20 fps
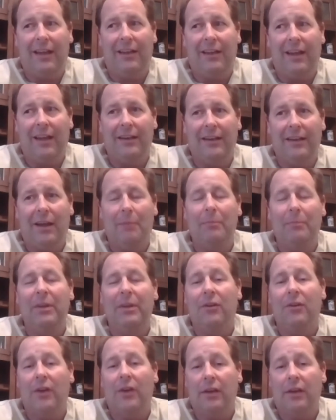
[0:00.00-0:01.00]
had not been
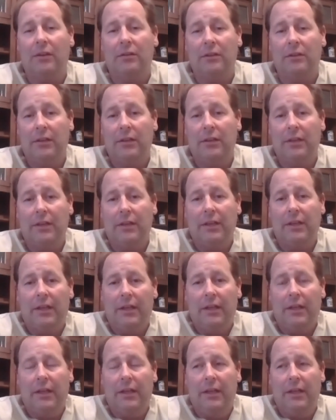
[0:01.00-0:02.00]
around,
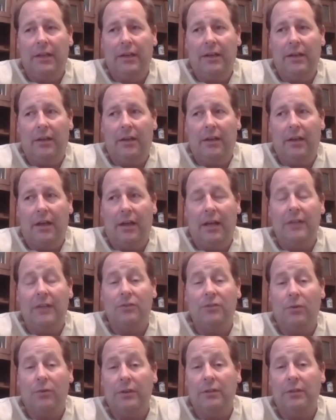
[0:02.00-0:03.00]
and I
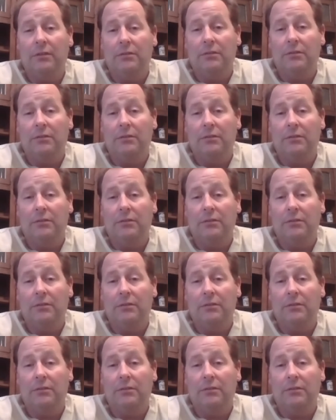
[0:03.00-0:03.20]
enjoyed it.